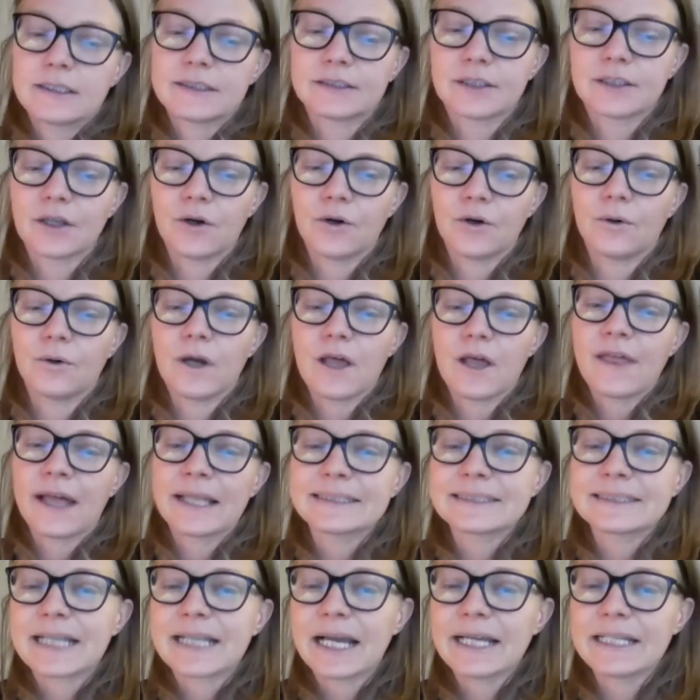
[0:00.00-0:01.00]
So
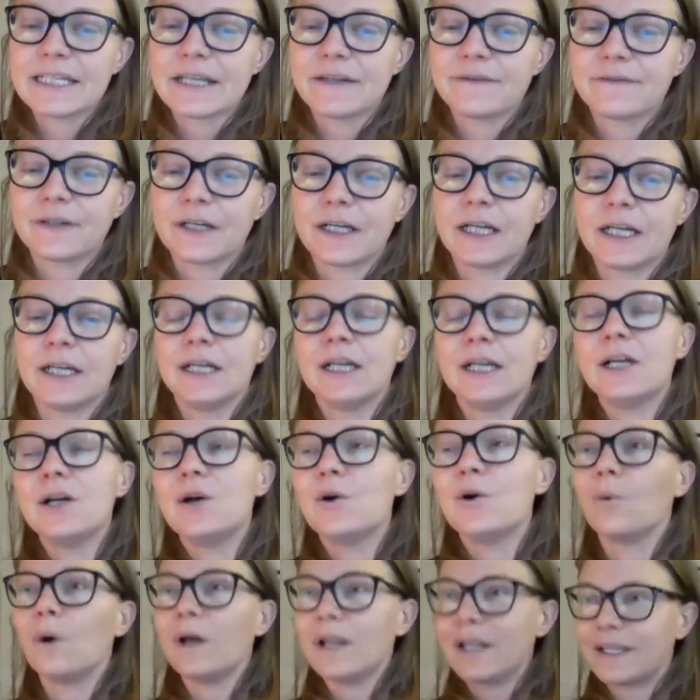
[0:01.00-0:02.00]
that's kind of
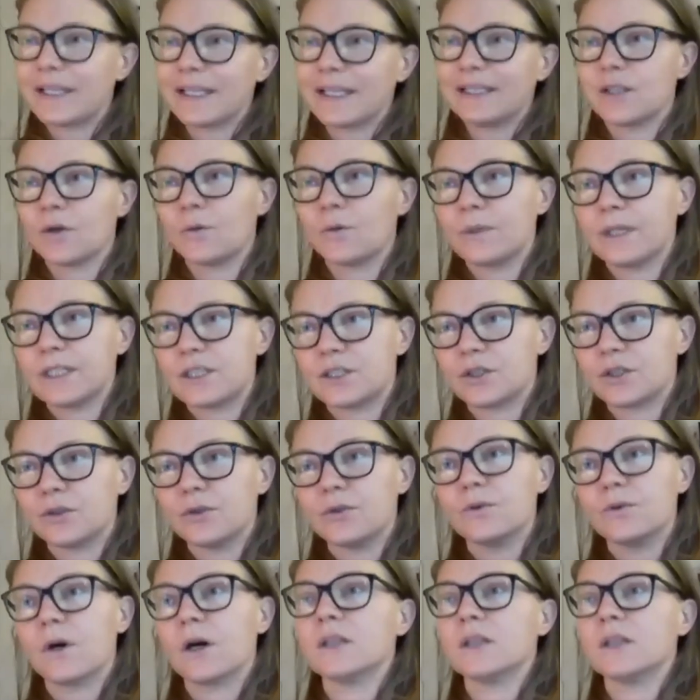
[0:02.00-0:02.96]
one thing that we do